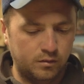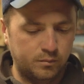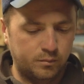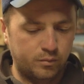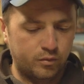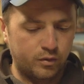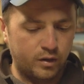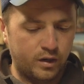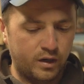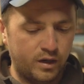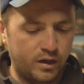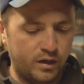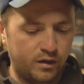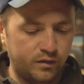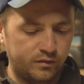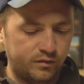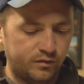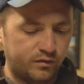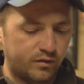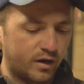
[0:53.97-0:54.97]

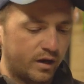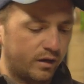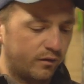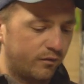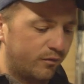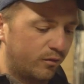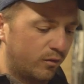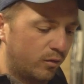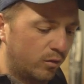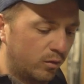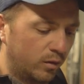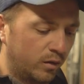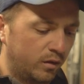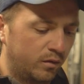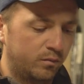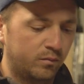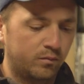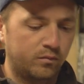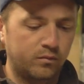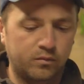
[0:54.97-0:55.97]
pretty
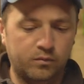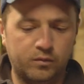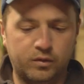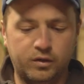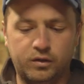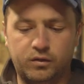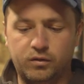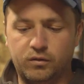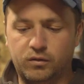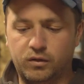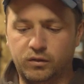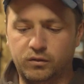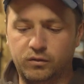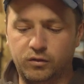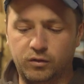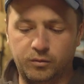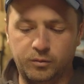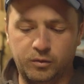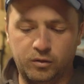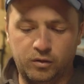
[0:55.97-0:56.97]
straightforward when you're tying a
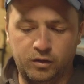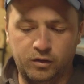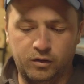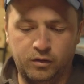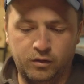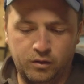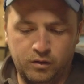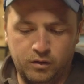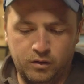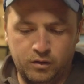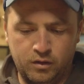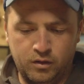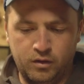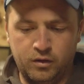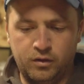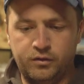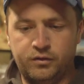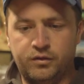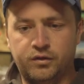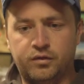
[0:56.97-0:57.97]
loop knot.
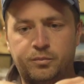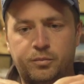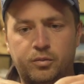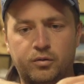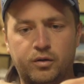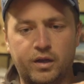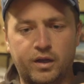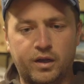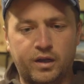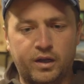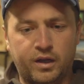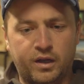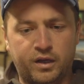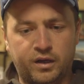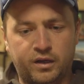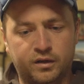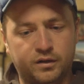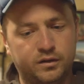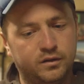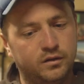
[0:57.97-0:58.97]
Just put
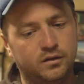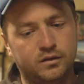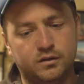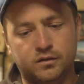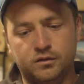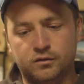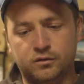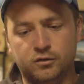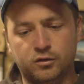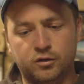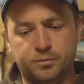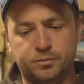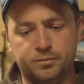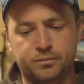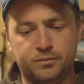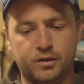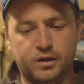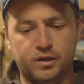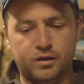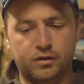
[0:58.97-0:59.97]
a
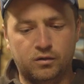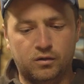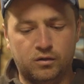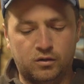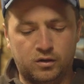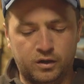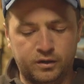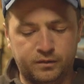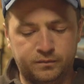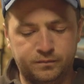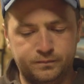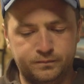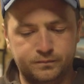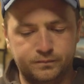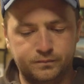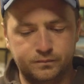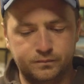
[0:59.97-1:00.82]
loop in your line